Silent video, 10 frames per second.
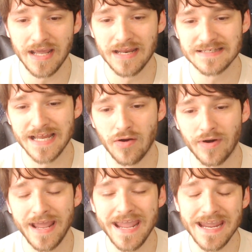and is now
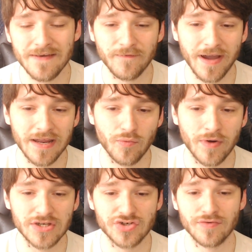on an 8-fight
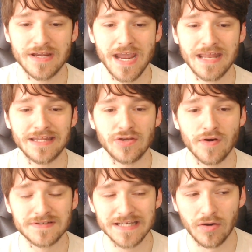win streak in the UFC.